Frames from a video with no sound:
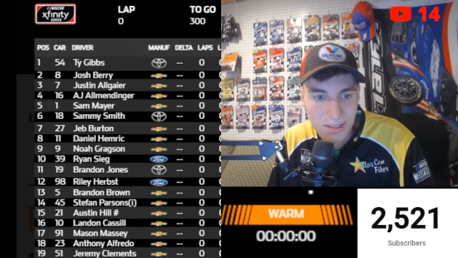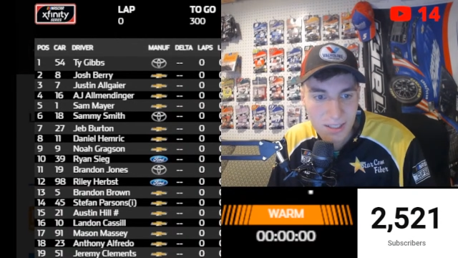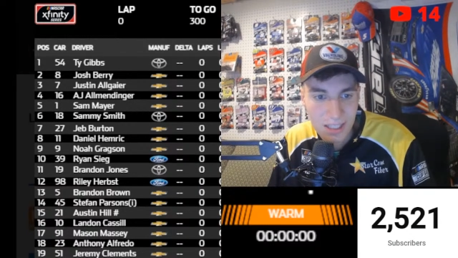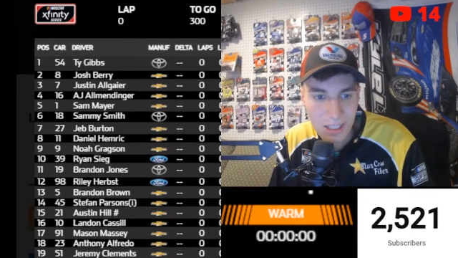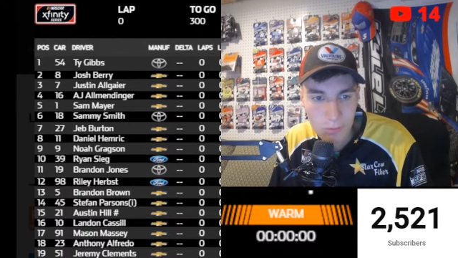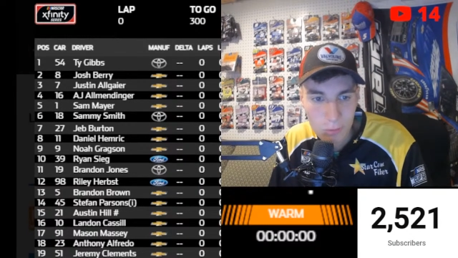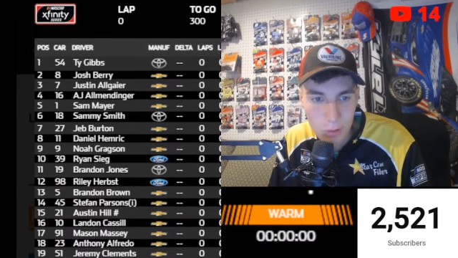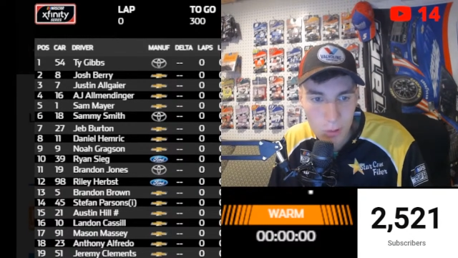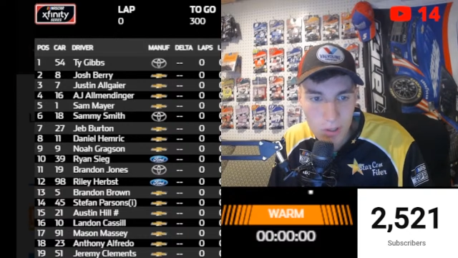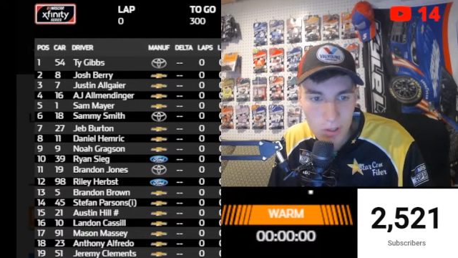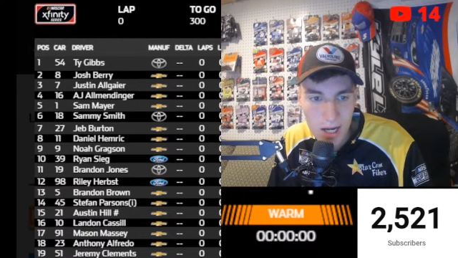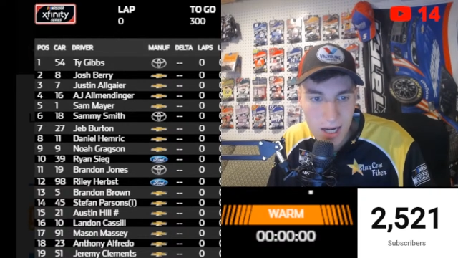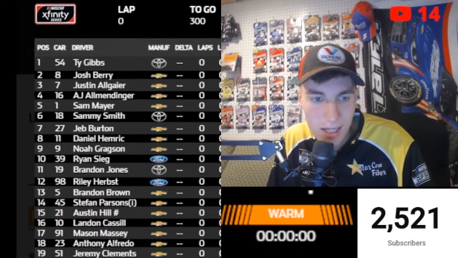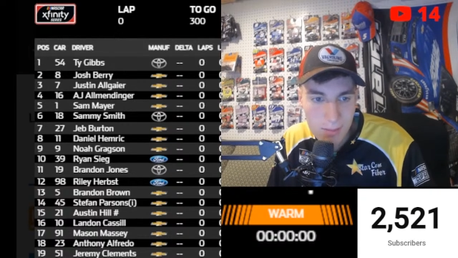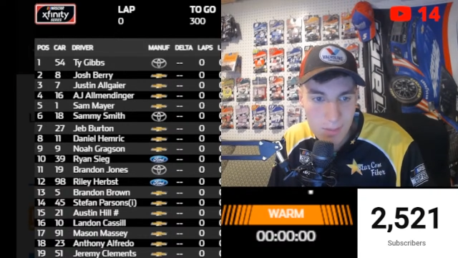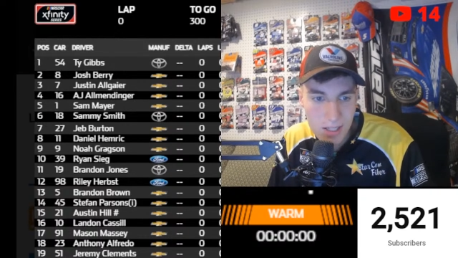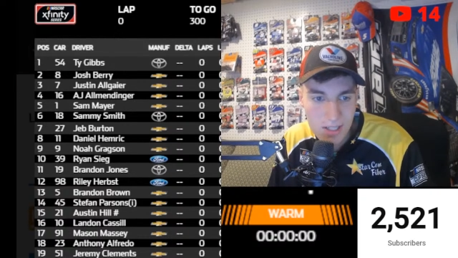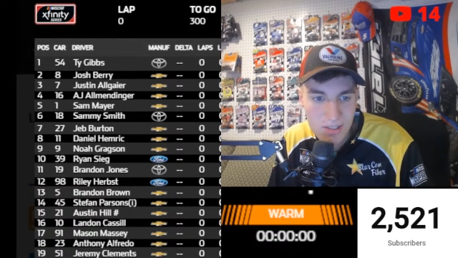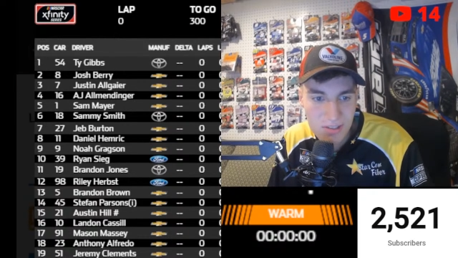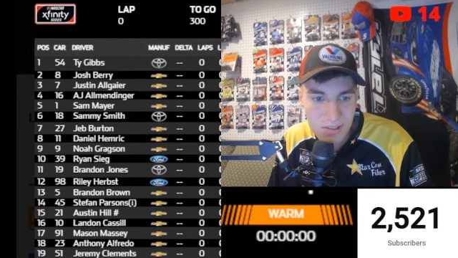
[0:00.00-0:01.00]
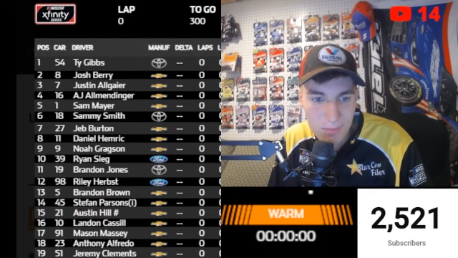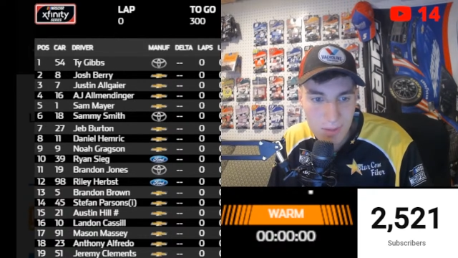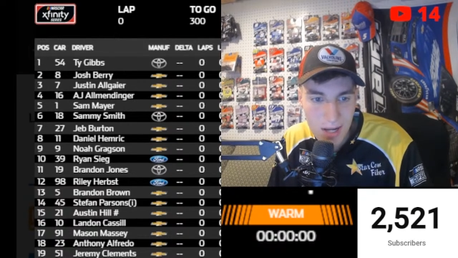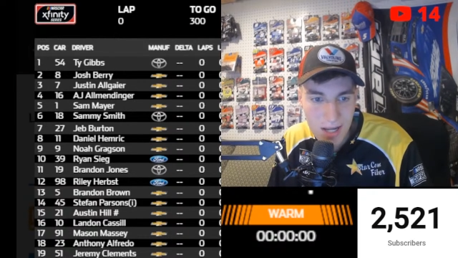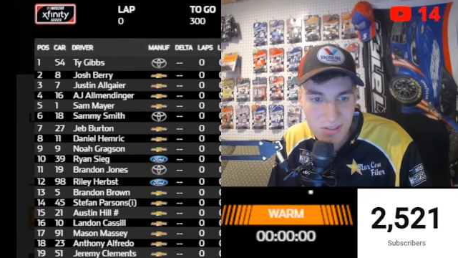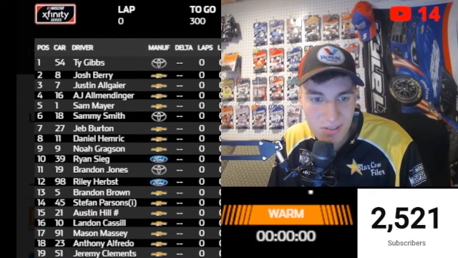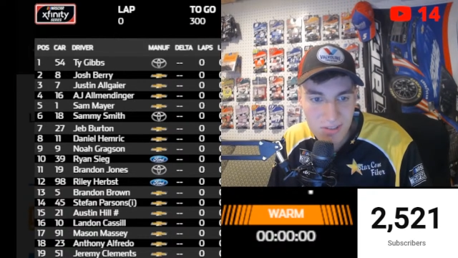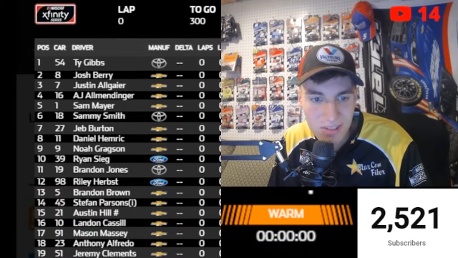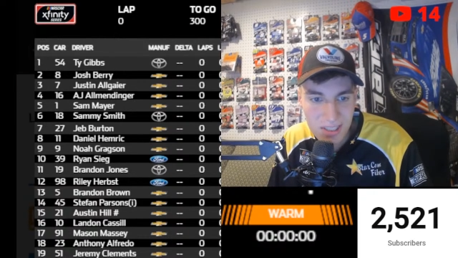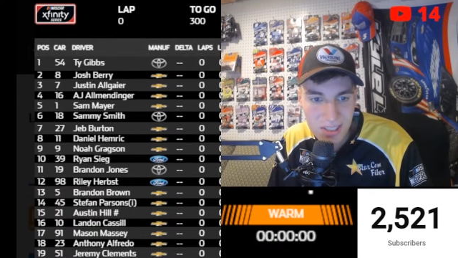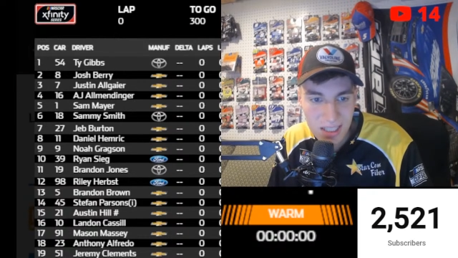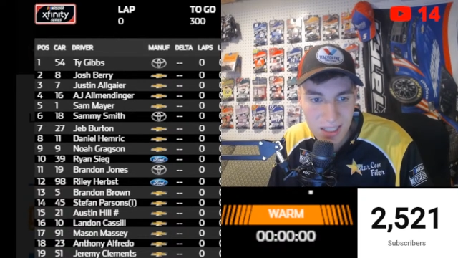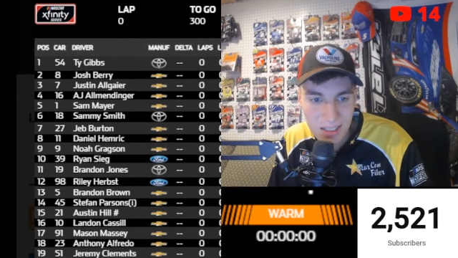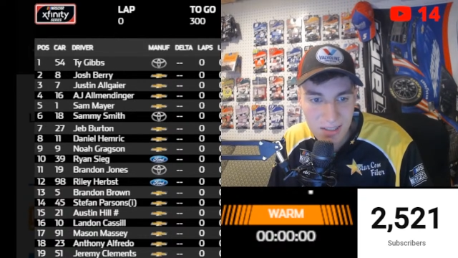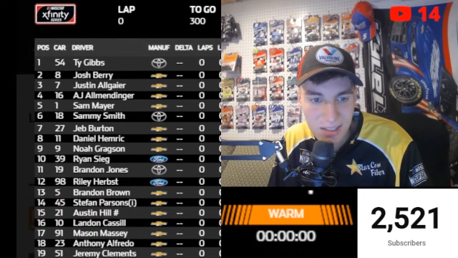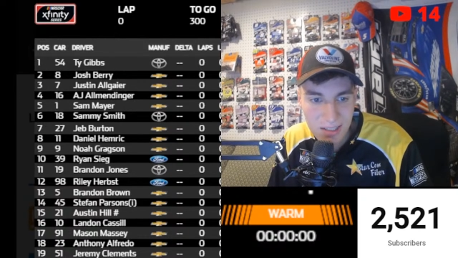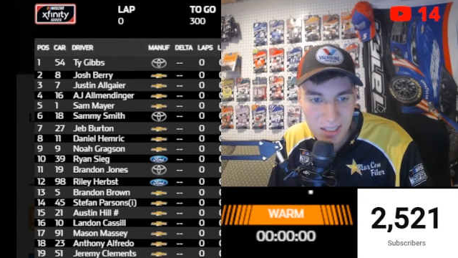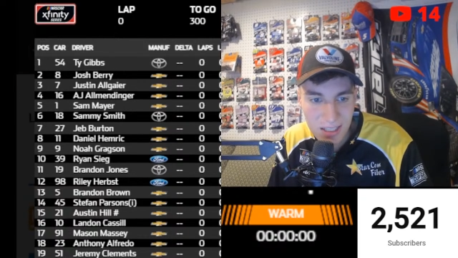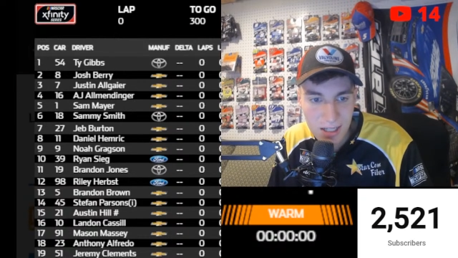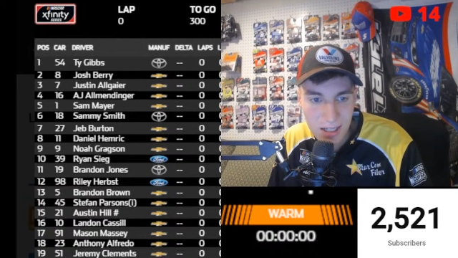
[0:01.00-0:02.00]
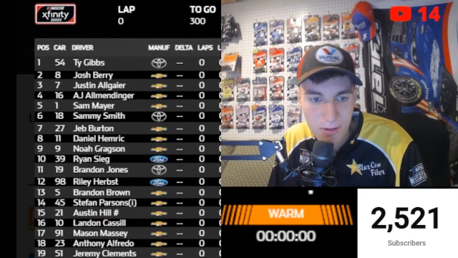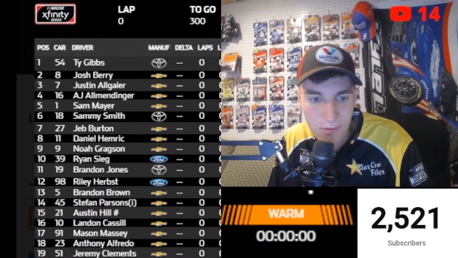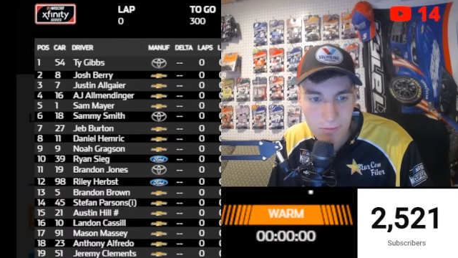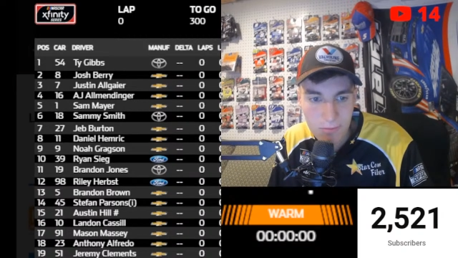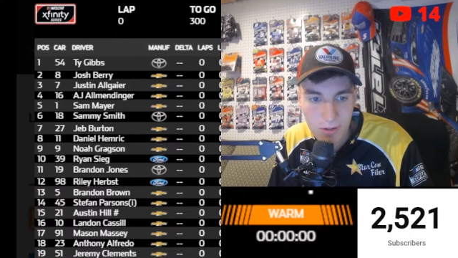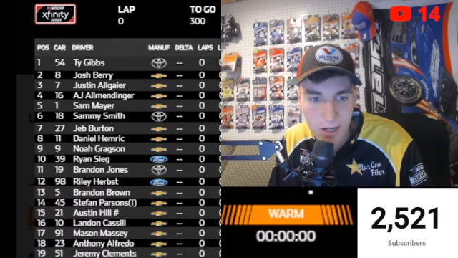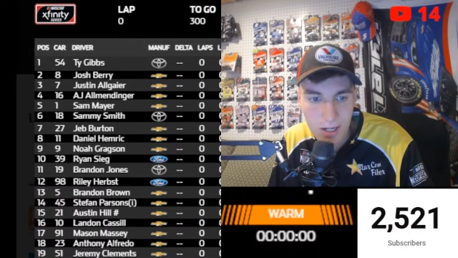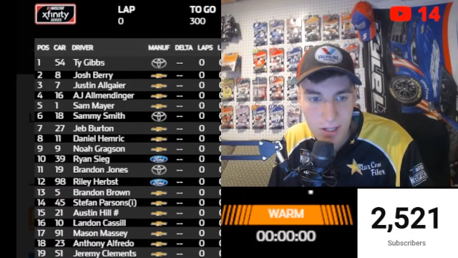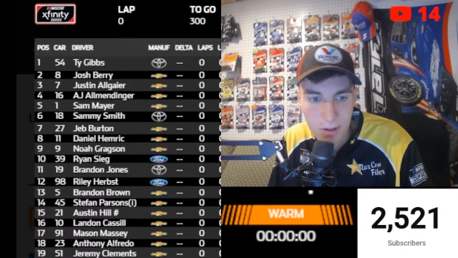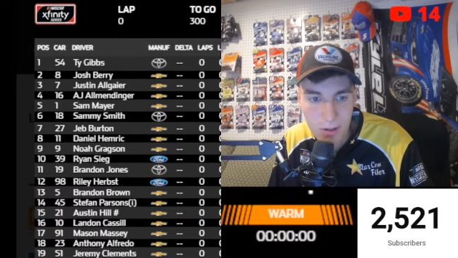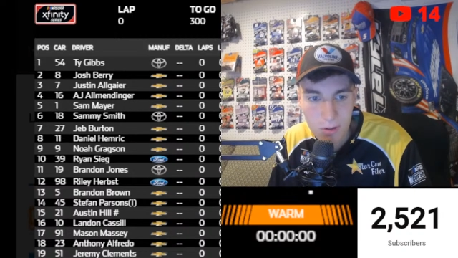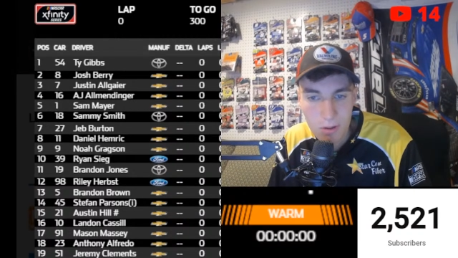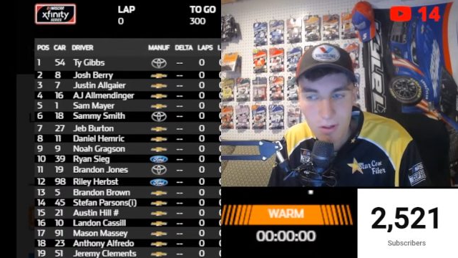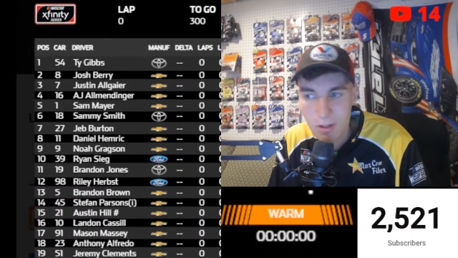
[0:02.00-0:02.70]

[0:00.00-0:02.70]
In row 9, Mason Massey and Anthony Alfredo.